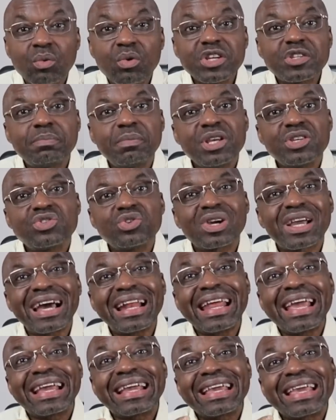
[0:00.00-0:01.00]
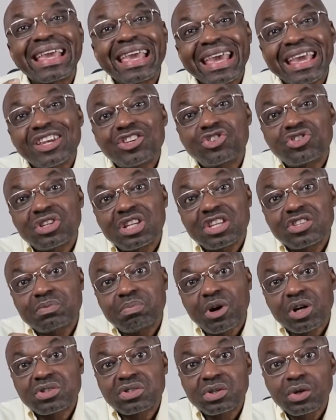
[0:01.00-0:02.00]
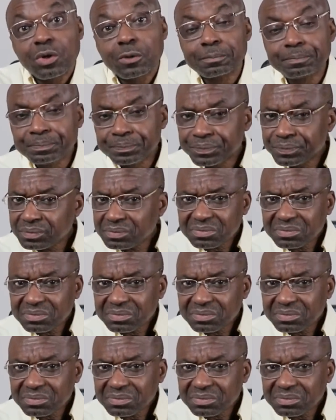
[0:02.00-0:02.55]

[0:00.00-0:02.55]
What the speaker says: which means you can engage this muscle